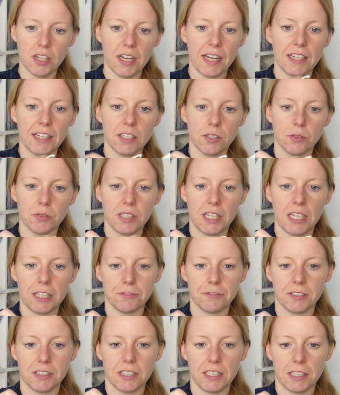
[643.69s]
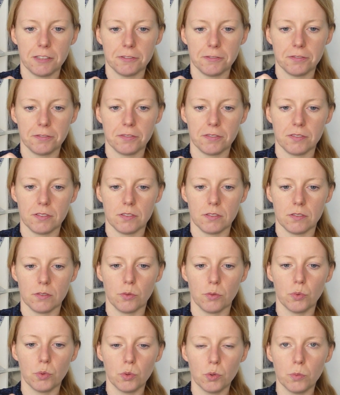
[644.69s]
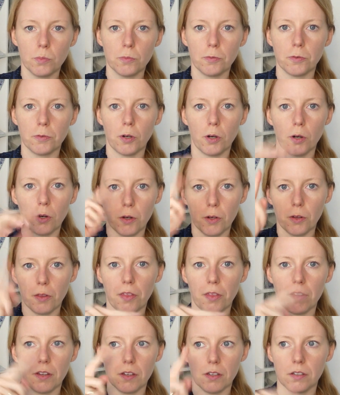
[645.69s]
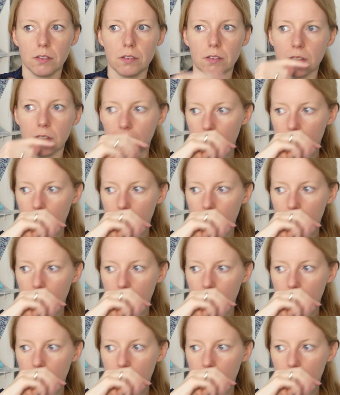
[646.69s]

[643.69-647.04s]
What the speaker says: I don't have enough room for all the